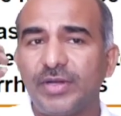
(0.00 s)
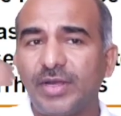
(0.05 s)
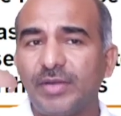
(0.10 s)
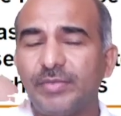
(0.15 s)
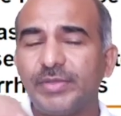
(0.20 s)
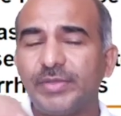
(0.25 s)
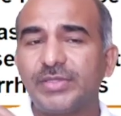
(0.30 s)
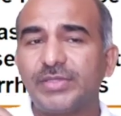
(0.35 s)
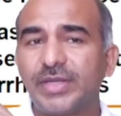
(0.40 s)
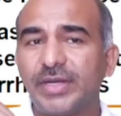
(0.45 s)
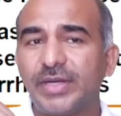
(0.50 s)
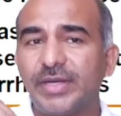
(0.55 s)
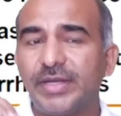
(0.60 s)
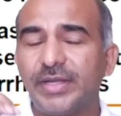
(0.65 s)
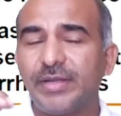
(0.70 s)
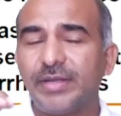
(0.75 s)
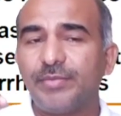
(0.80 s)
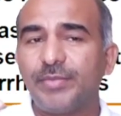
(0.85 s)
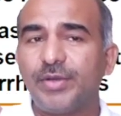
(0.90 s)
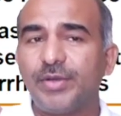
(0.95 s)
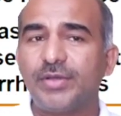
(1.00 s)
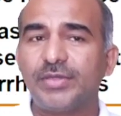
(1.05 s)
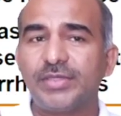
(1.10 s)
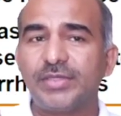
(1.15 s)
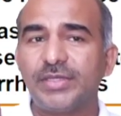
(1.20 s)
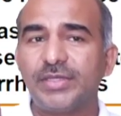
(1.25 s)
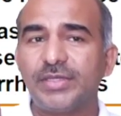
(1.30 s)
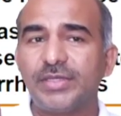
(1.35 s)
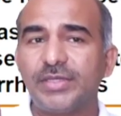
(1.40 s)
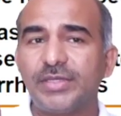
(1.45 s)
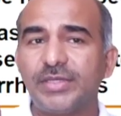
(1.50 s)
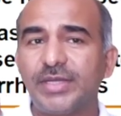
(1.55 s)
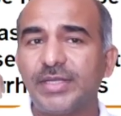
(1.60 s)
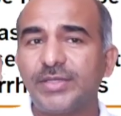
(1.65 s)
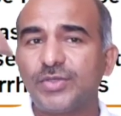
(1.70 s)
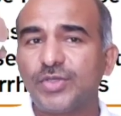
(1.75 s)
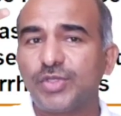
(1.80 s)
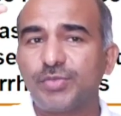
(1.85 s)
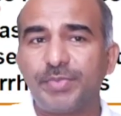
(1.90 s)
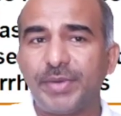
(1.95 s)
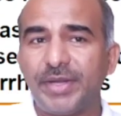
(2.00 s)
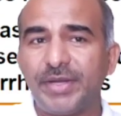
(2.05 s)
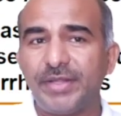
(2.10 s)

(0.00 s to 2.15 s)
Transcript: come inside, because it has to spend